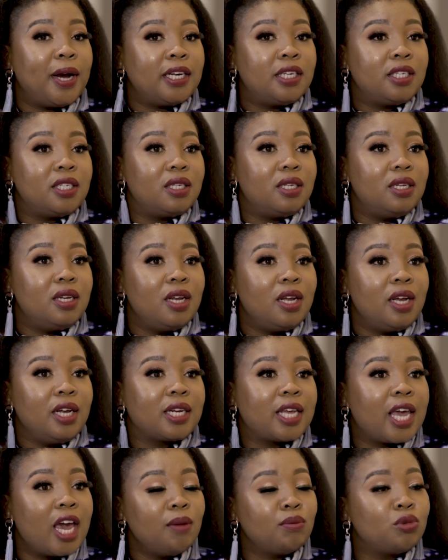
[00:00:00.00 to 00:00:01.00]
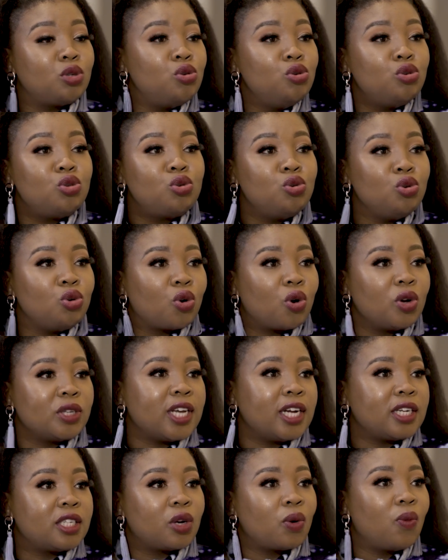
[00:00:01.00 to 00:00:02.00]
But it came too soon because
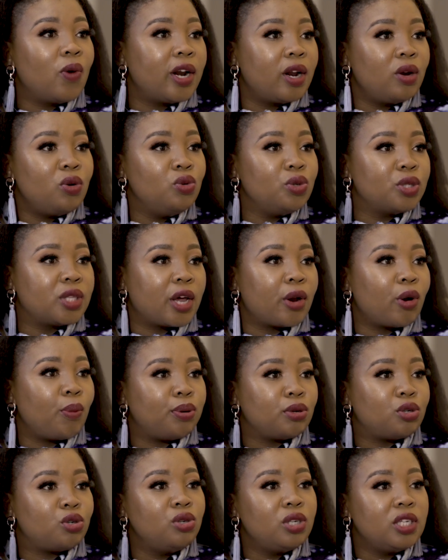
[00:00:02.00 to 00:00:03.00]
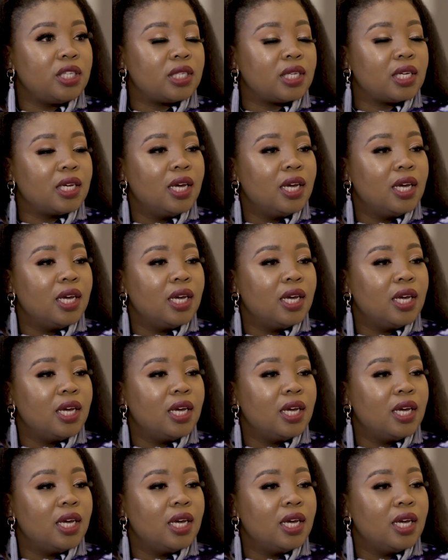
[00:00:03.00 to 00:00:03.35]
I didn't want to lose that opportunity.